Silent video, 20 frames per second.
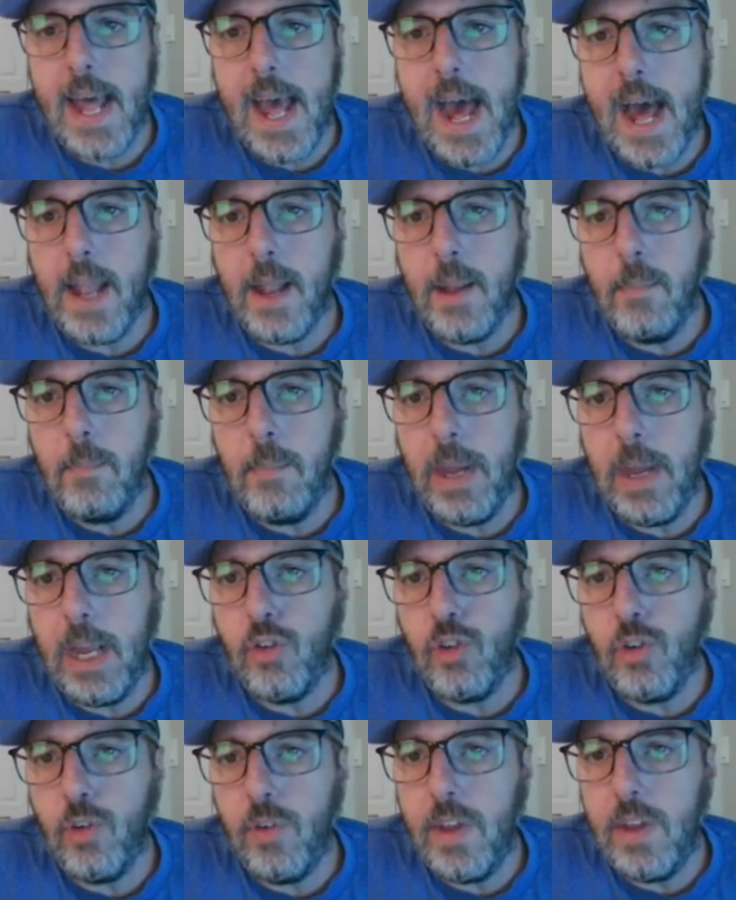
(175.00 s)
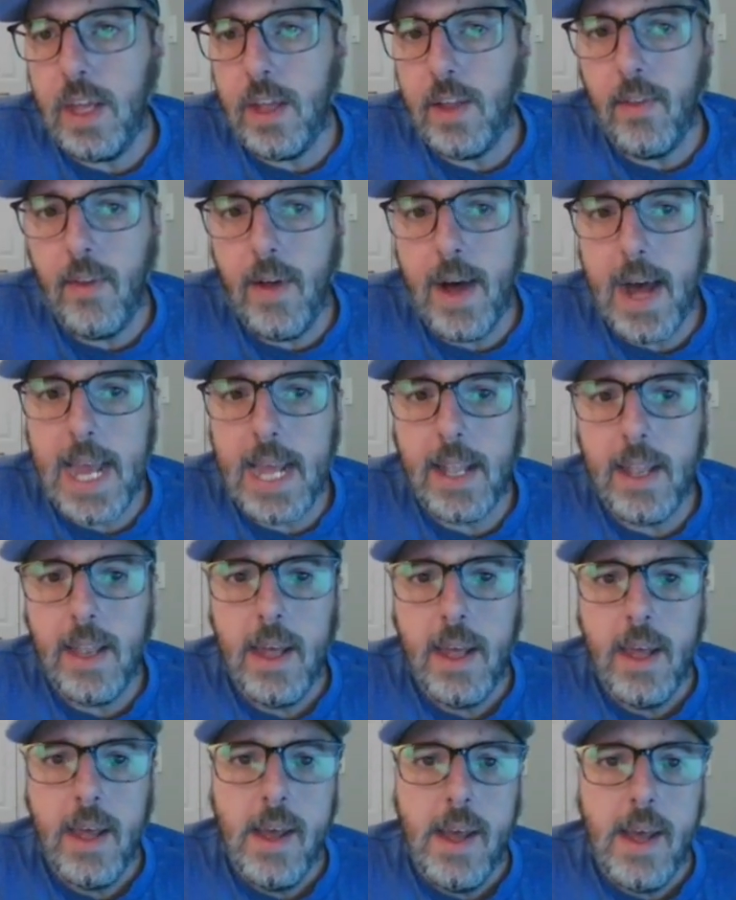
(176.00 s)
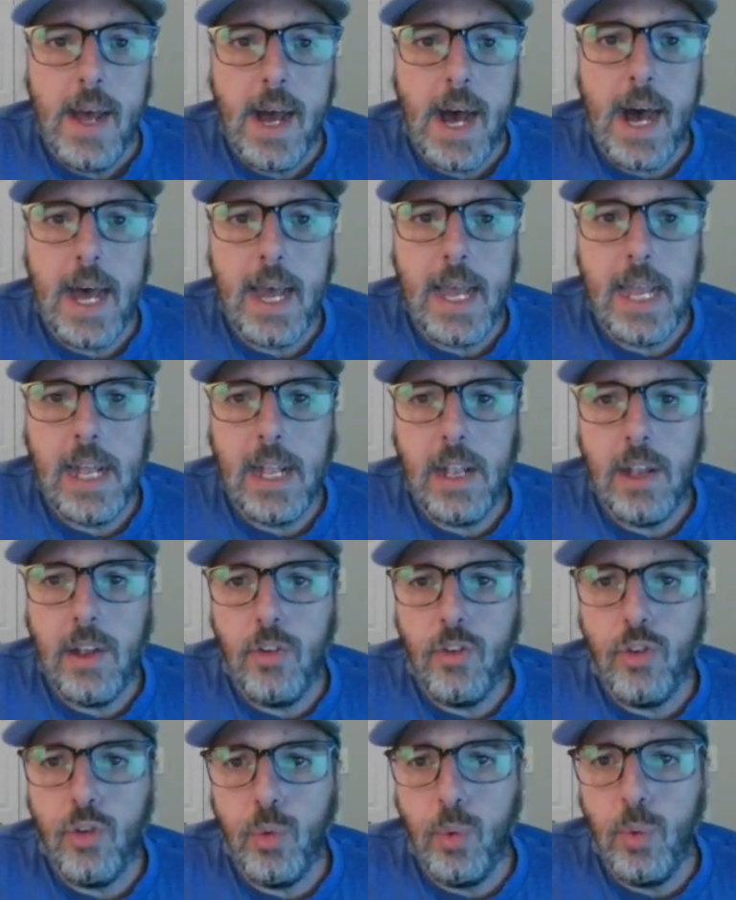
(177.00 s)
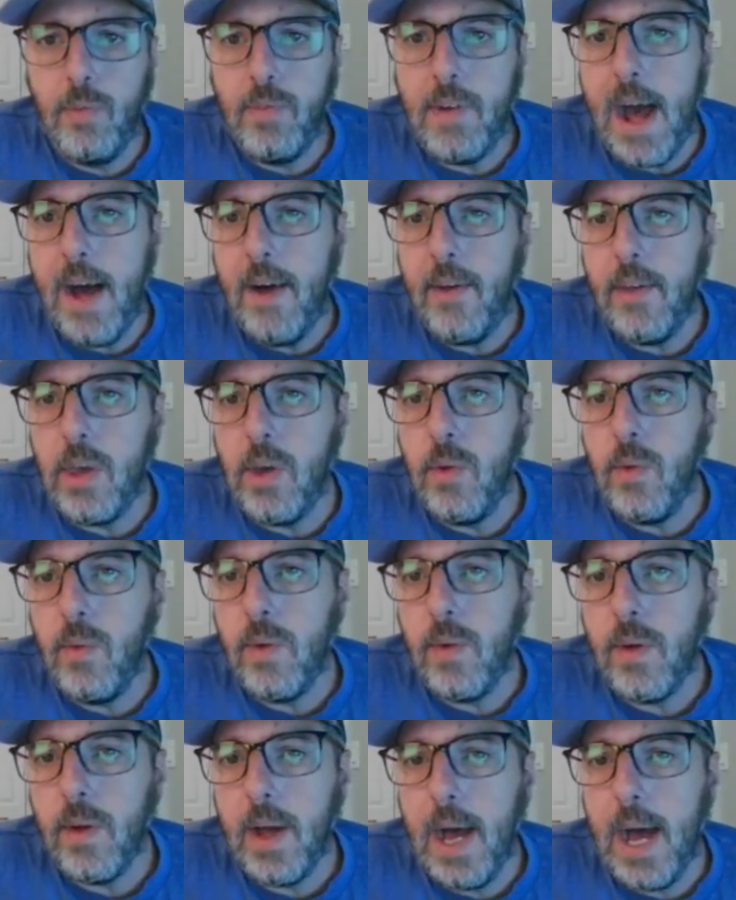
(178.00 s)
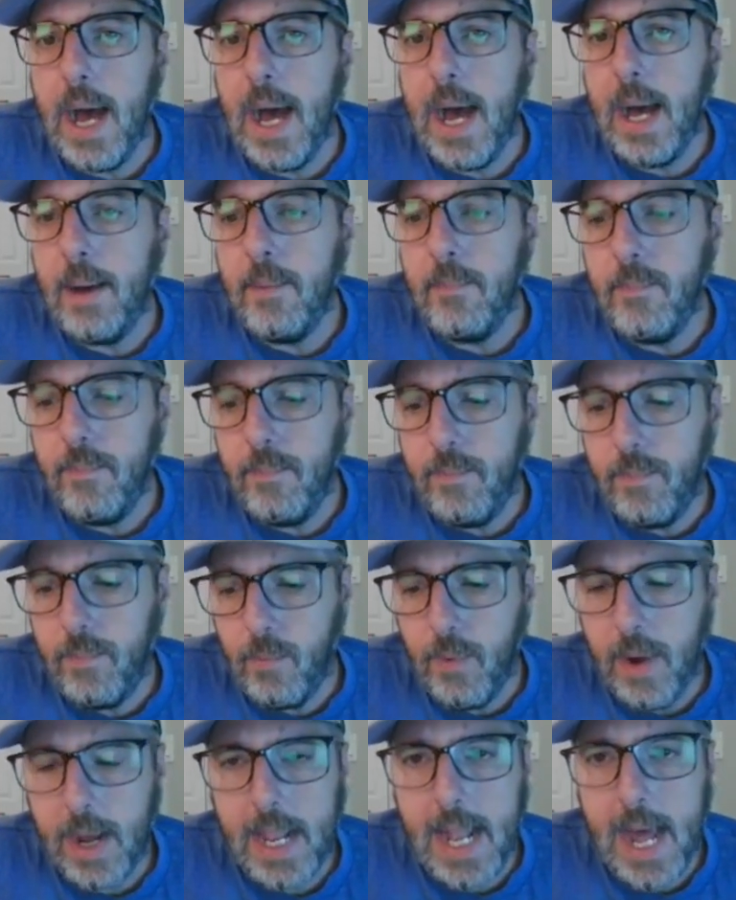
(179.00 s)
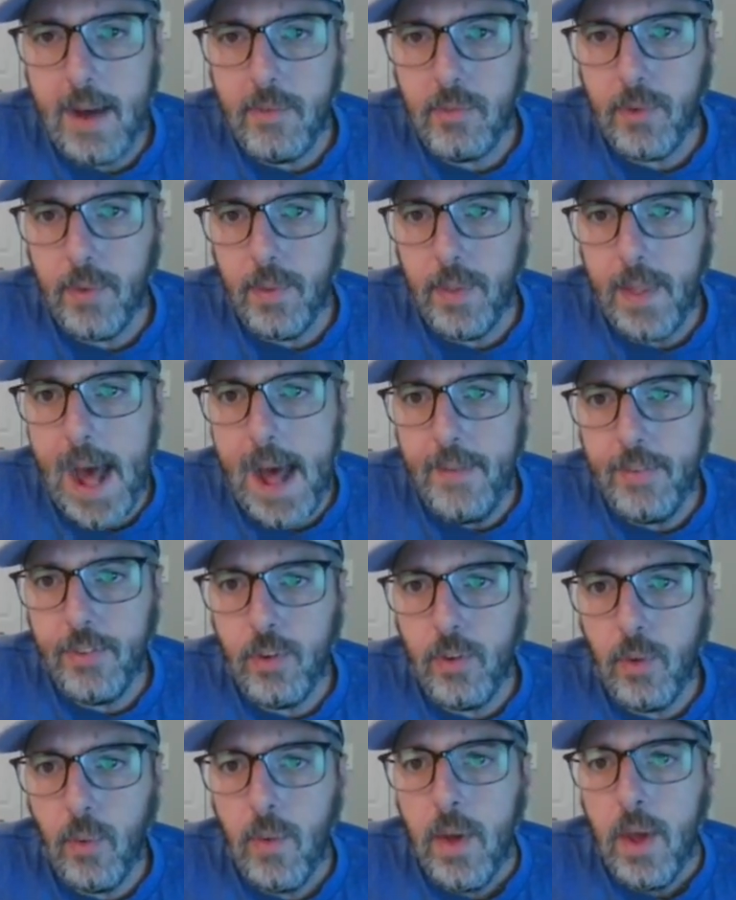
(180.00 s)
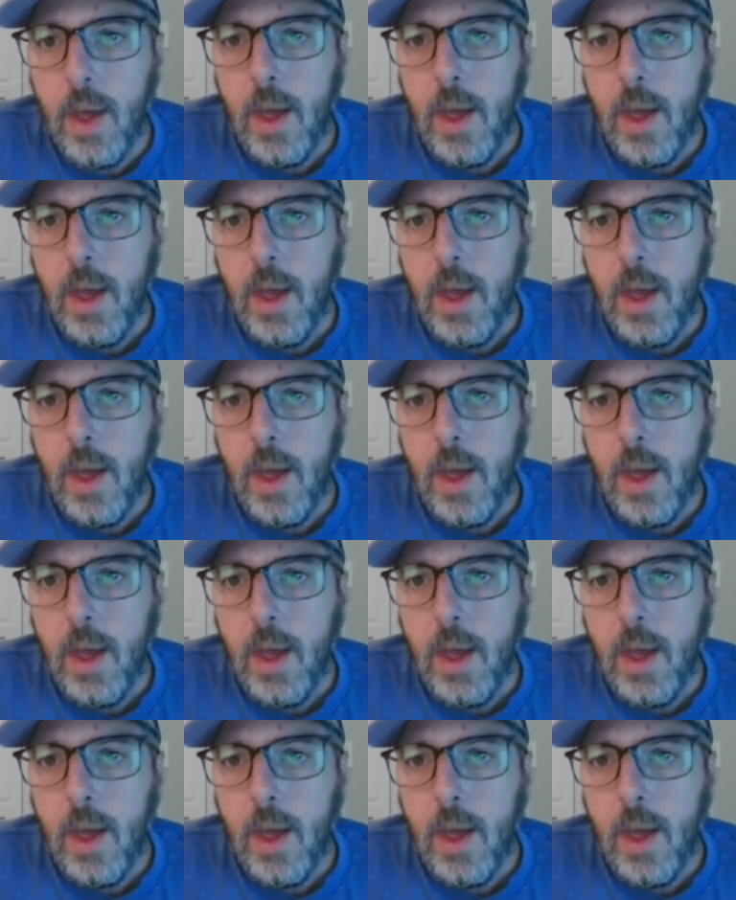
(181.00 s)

had a major decline in true value right after that. So